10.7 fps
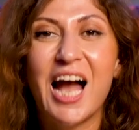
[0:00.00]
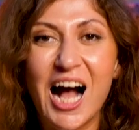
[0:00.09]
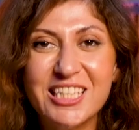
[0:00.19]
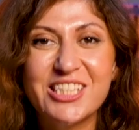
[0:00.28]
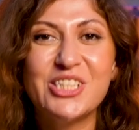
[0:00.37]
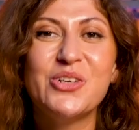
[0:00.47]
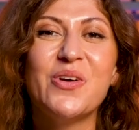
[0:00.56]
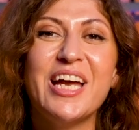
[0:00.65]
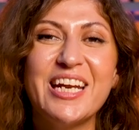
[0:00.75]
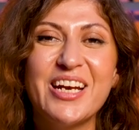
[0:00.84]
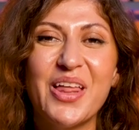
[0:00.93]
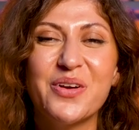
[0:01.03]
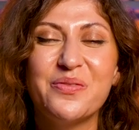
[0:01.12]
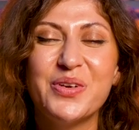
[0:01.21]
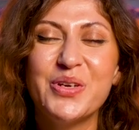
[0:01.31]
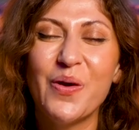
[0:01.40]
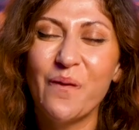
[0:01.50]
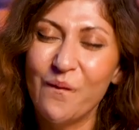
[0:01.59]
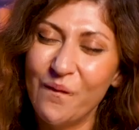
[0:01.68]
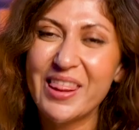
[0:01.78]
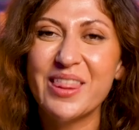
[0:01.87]
I'll see you in another video
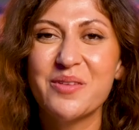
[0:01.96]
with